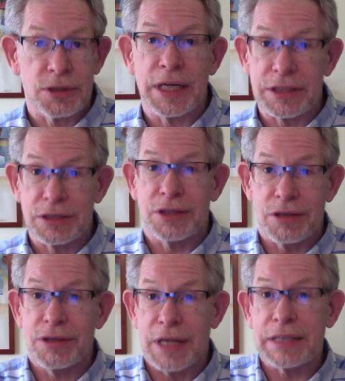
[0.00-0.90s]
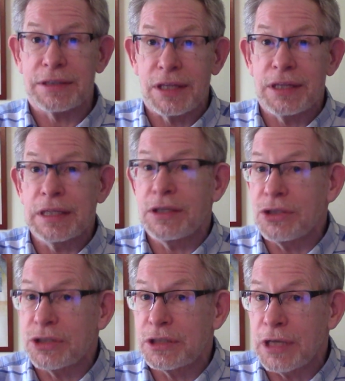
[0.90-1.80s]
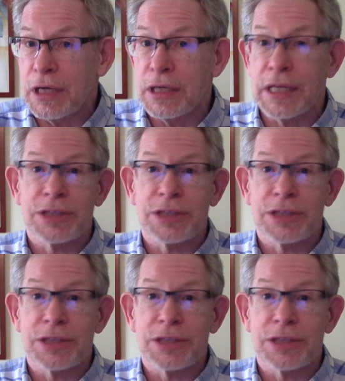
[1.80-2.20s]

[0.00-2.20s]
and that's the thing that you're studying.